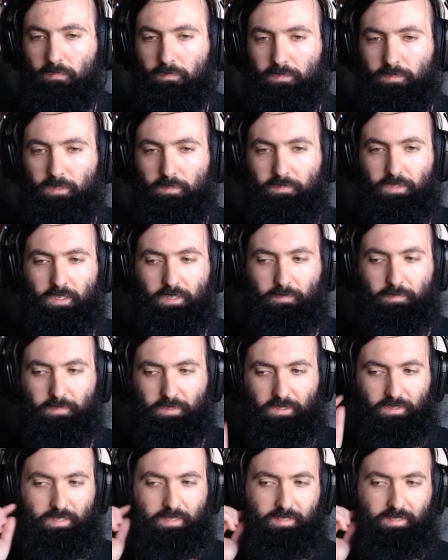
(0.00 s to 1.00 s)
What's up,
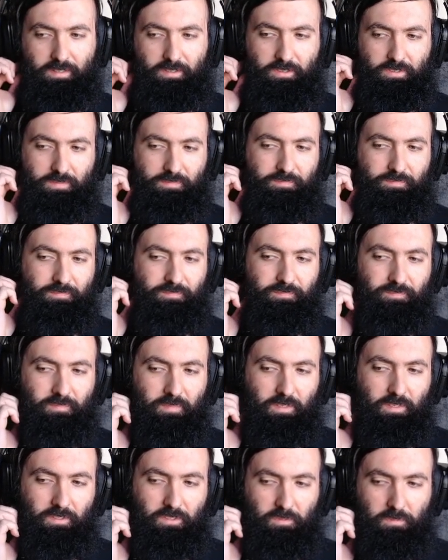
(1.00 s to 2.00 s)
Tugboat? How you doing?
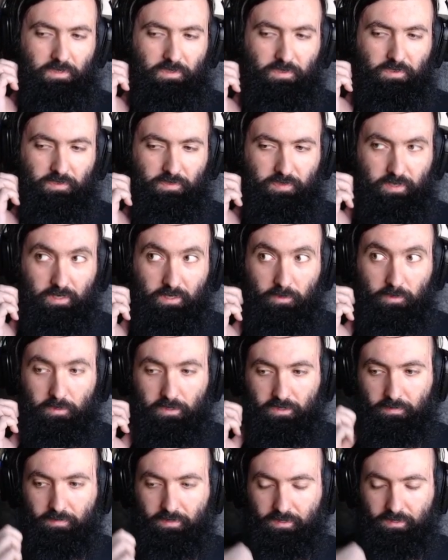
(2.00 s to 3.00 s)
Thank you so much for the follow.
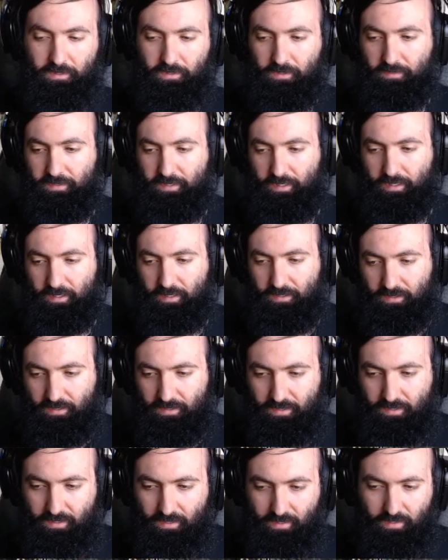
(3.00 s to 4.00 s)
Welcome to the Cult of
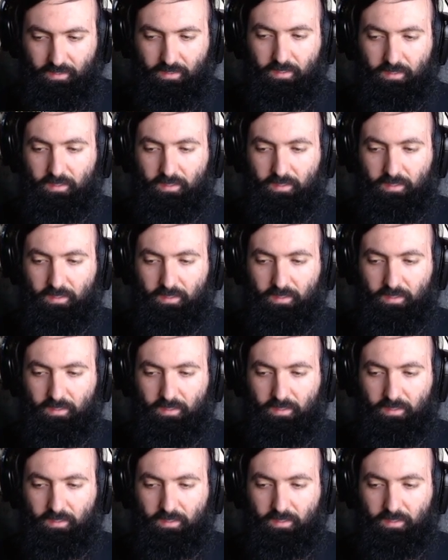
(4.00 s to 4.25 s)
Xana.